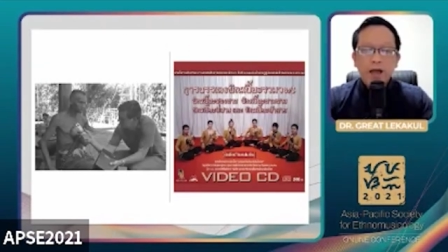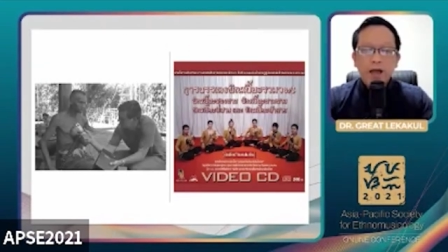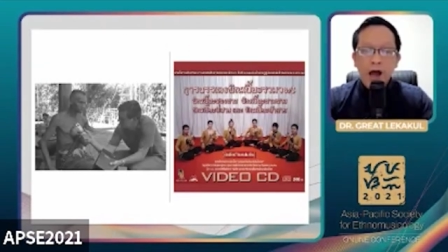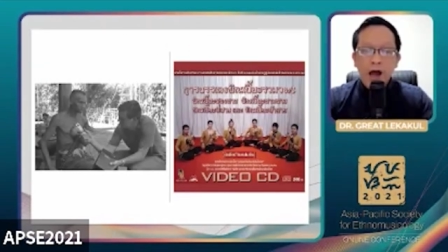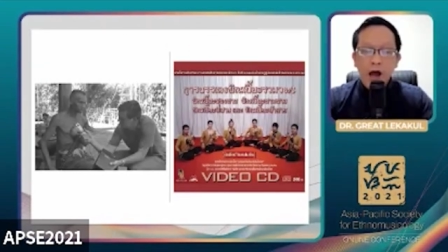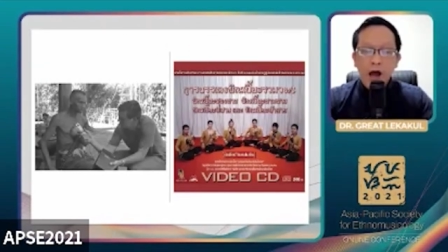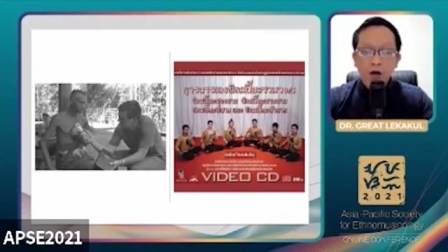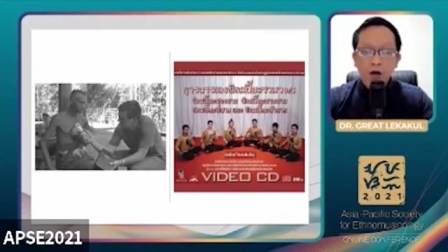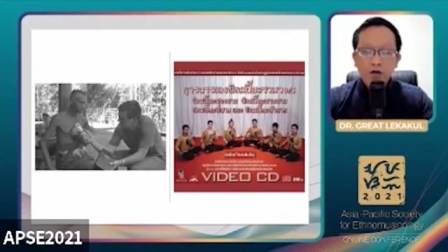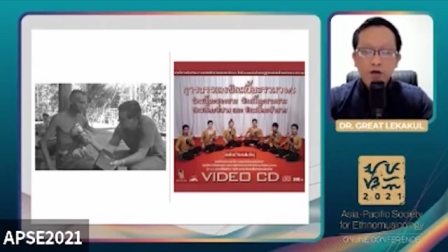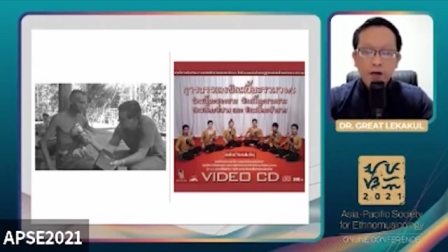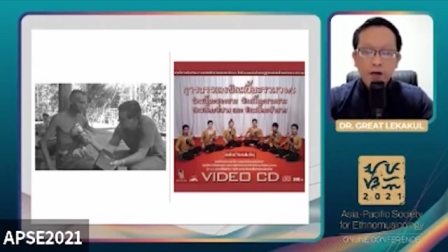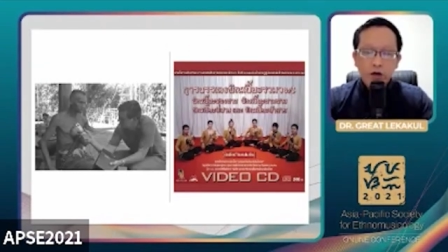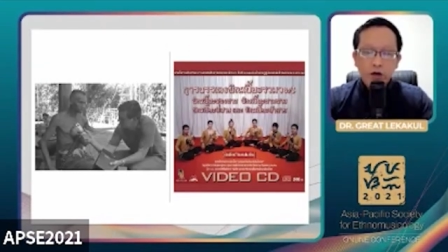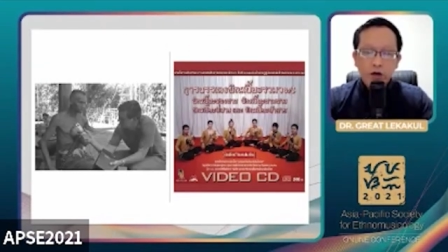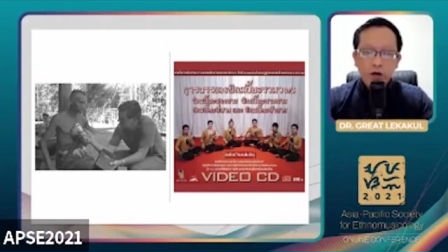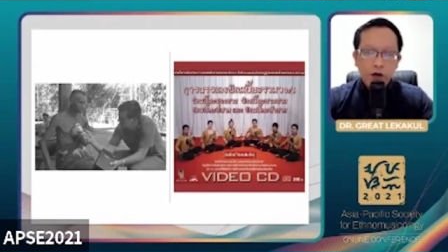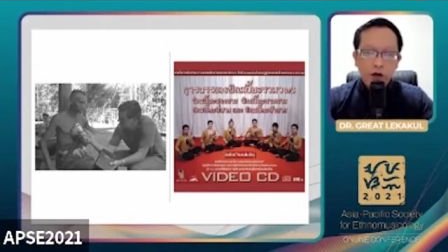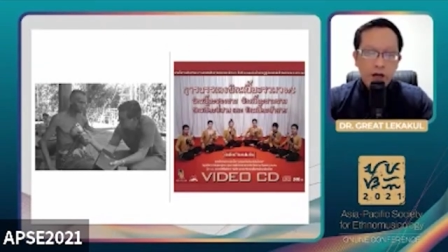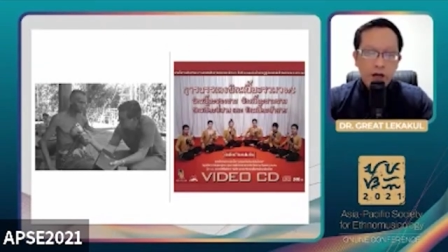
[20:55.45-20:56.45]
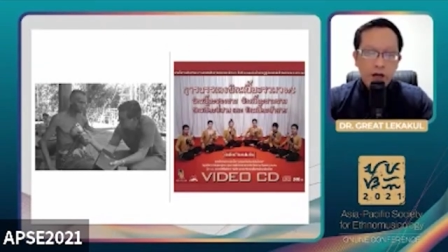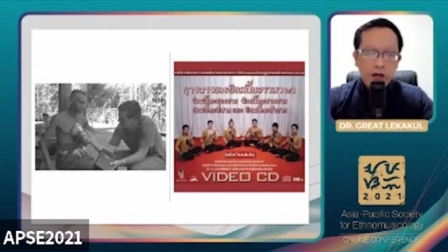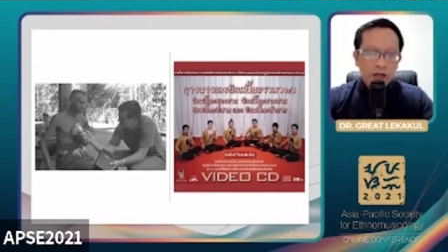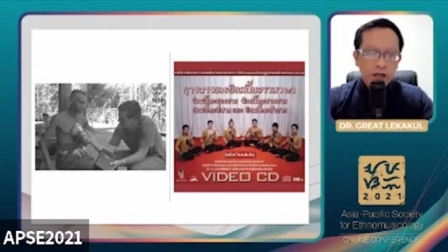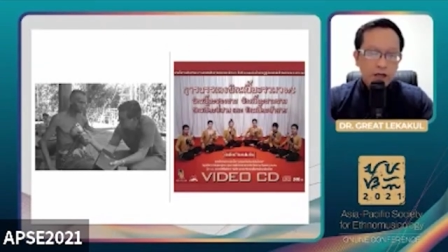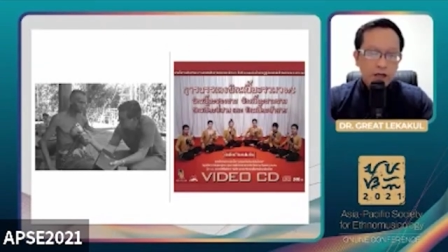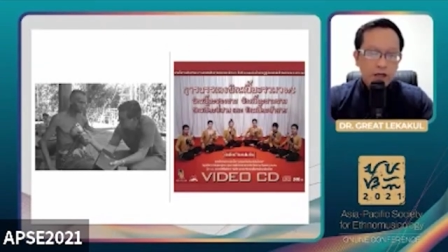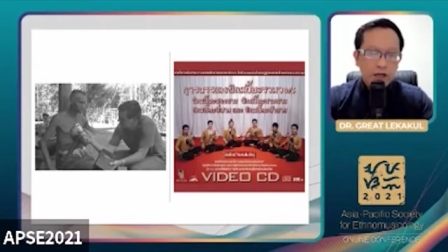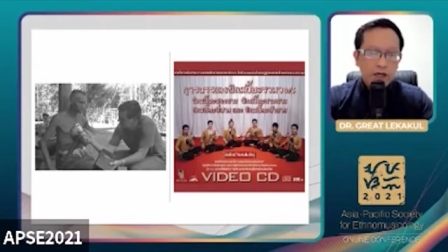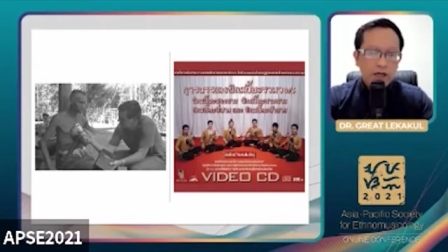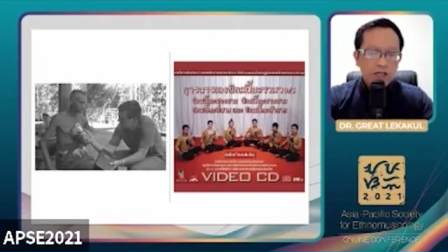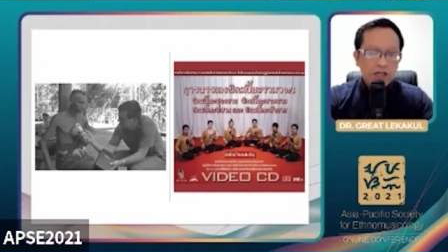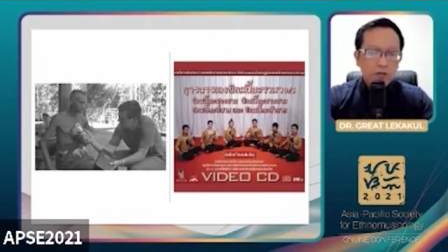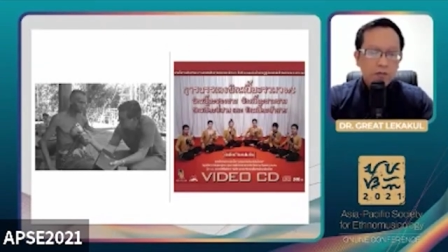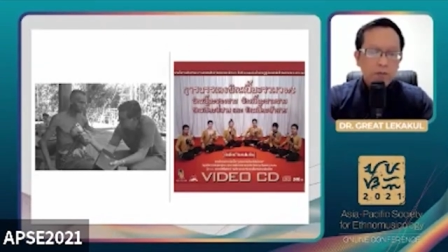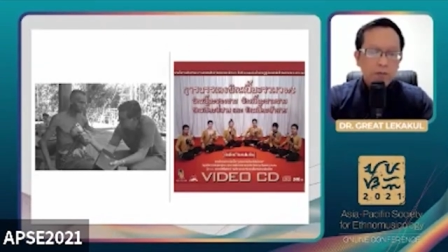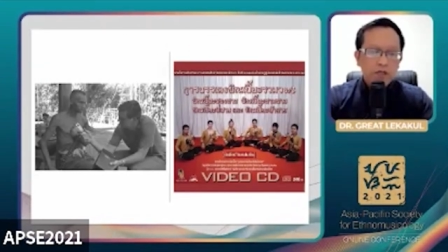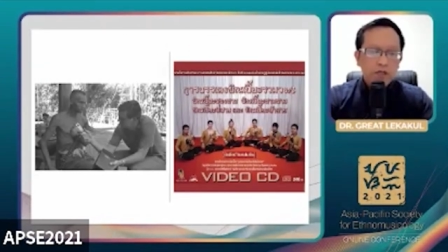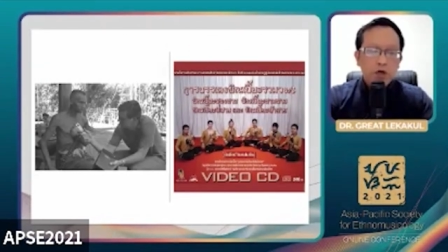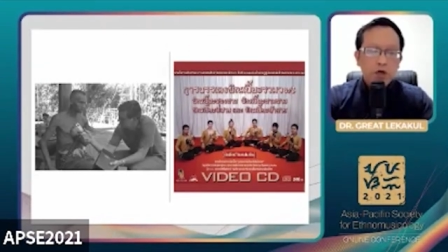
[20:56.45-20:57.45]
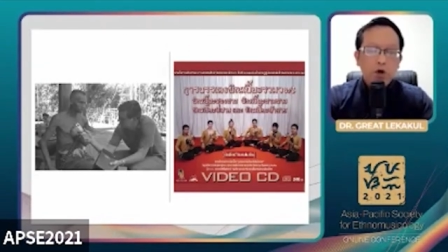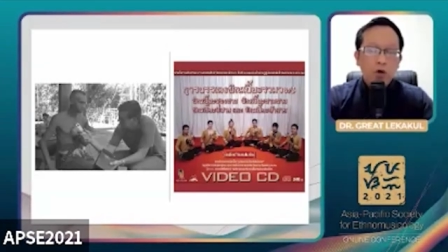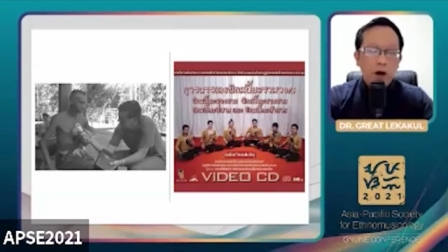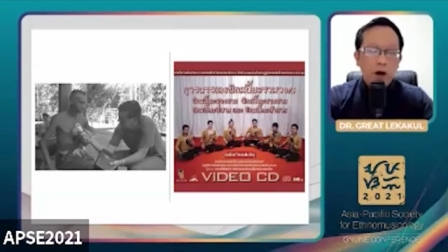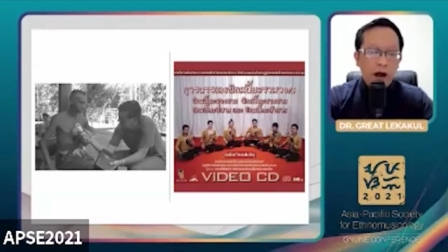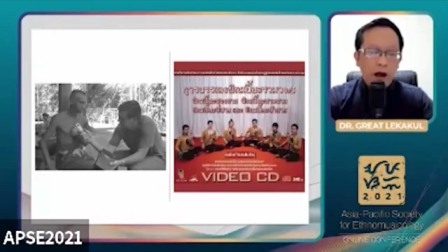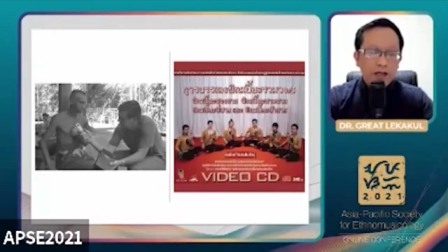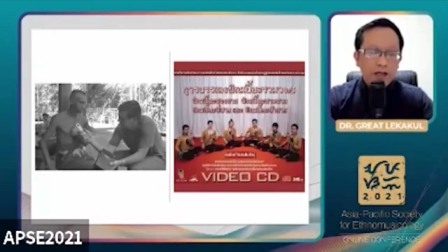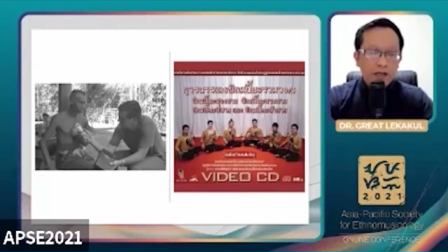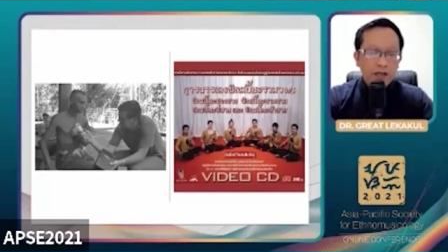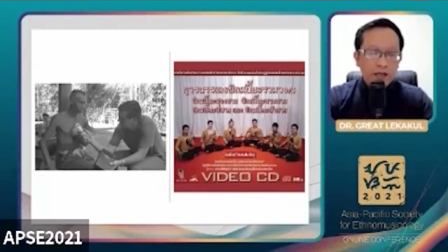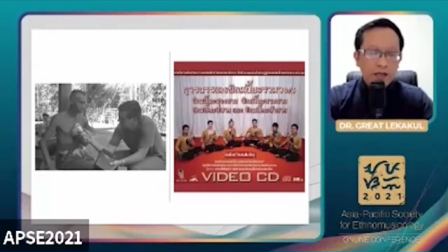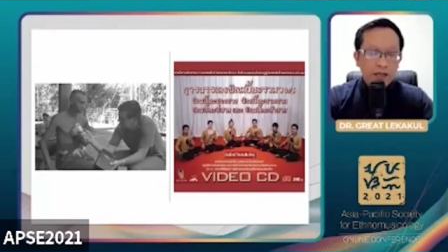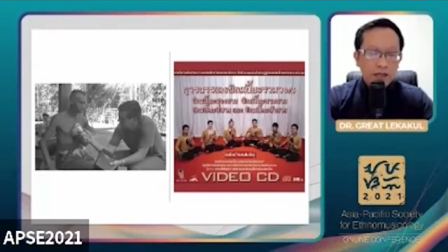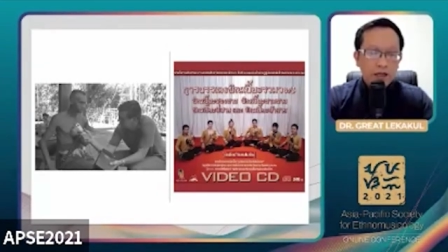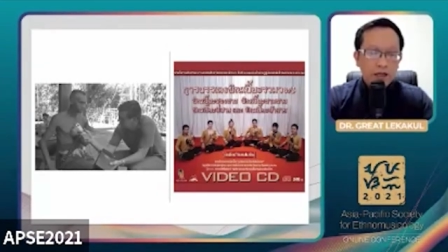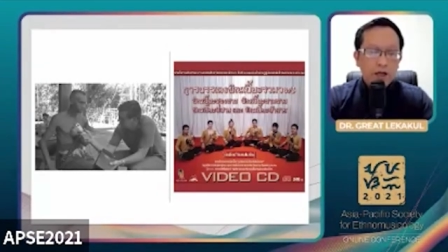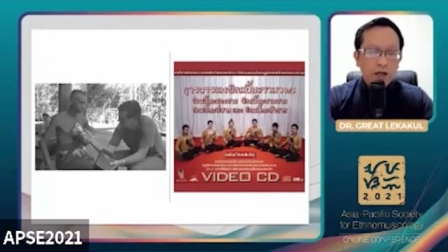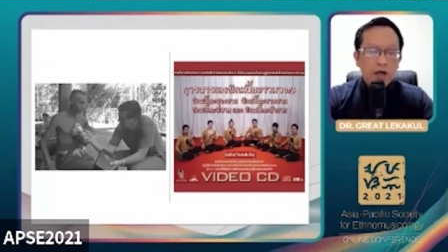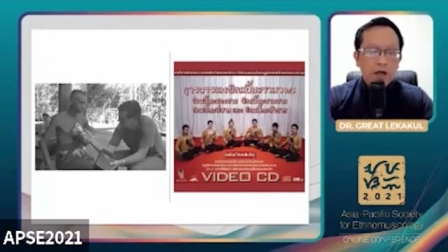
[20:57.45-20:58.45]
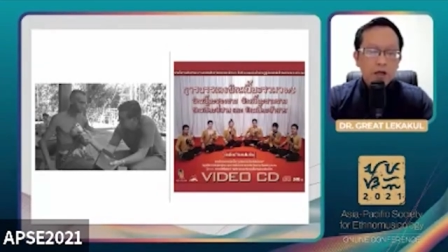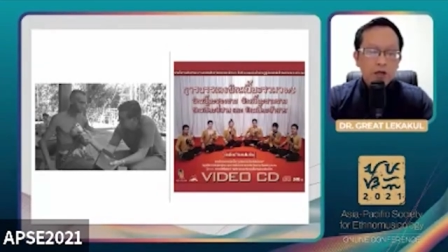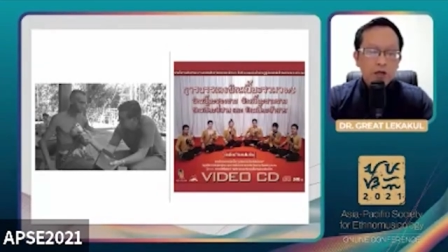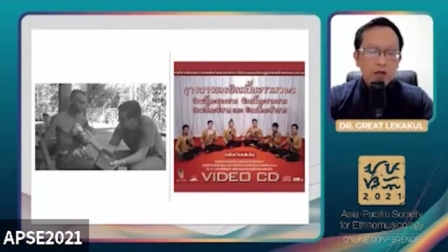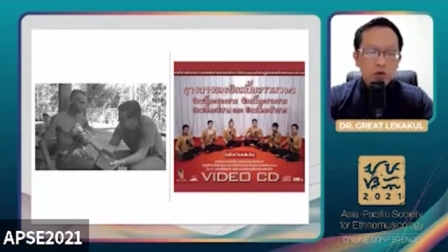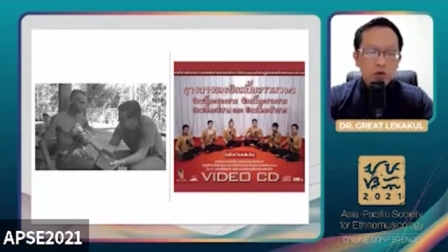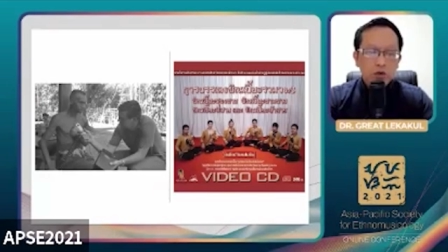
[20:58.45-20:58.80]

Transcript: and how they recreate its musical identity